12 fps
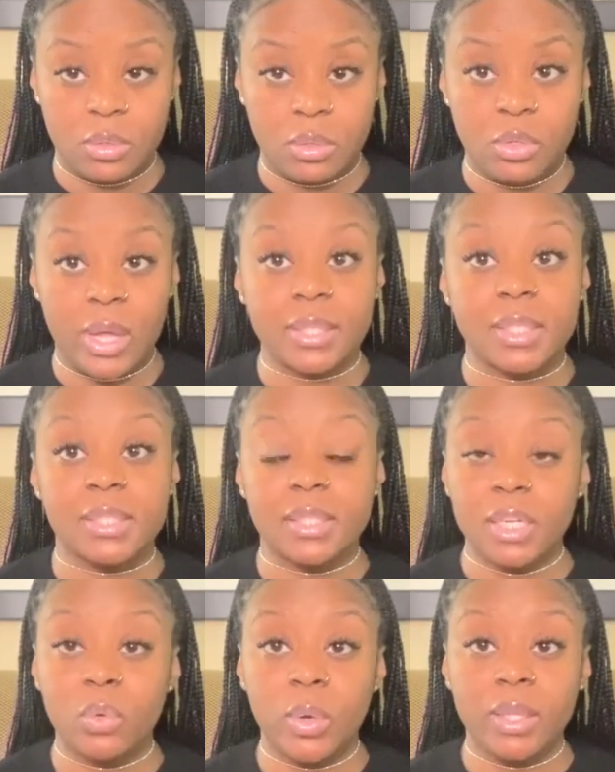You have to
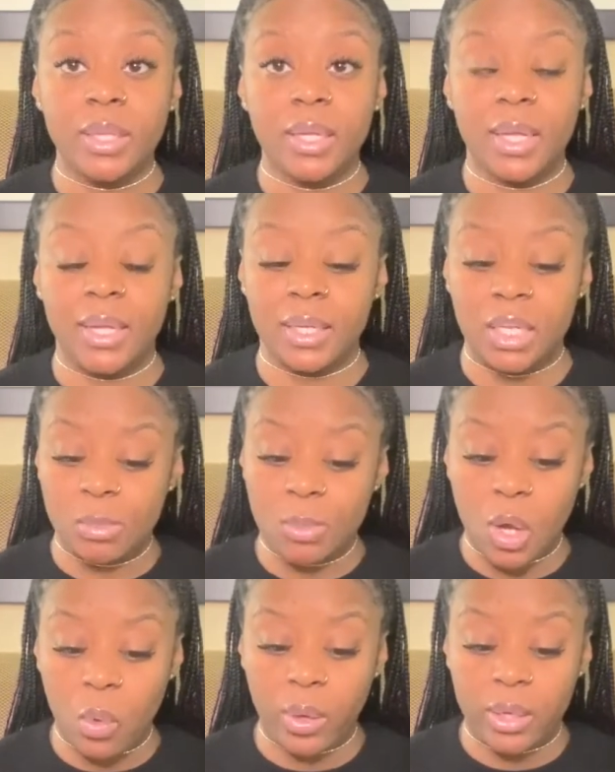stick with it and keep
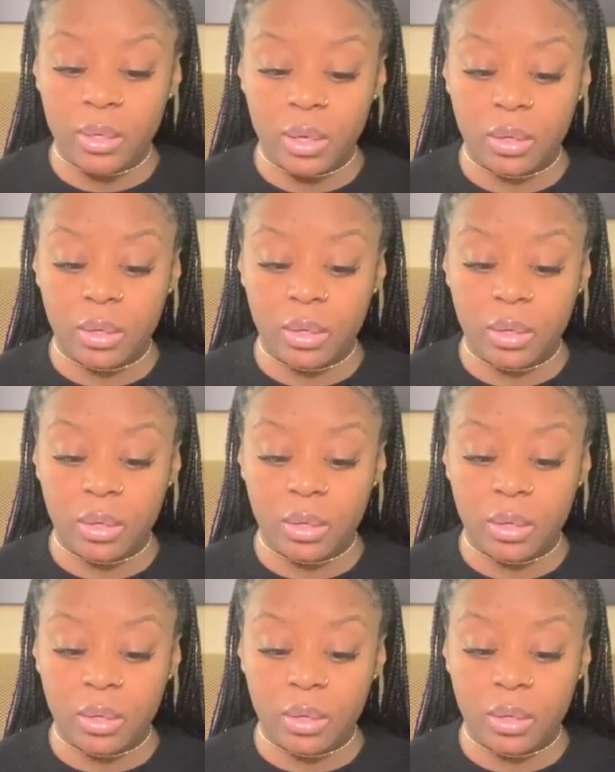going.